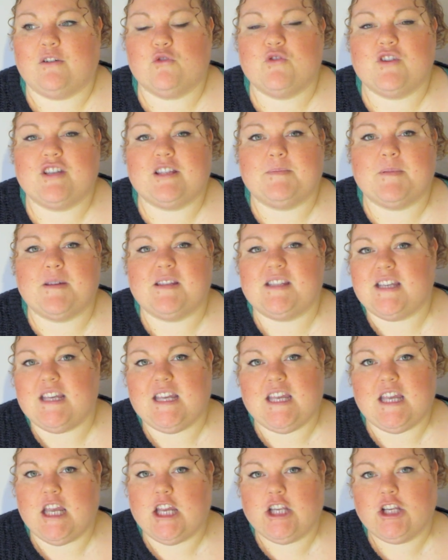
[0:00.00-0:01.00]

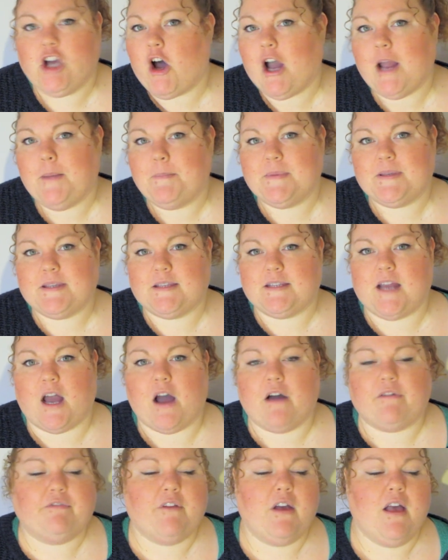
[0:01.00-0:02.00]
Christmassy type
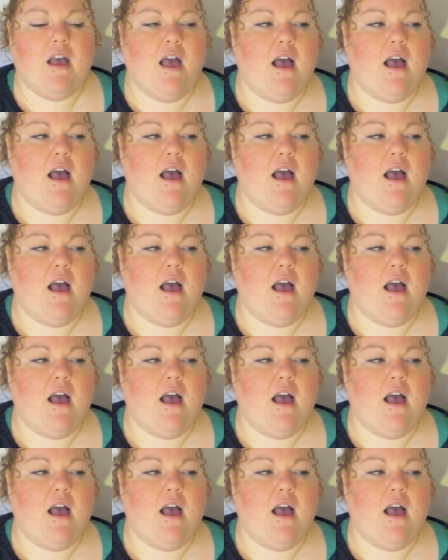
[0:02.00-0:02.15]
stuff.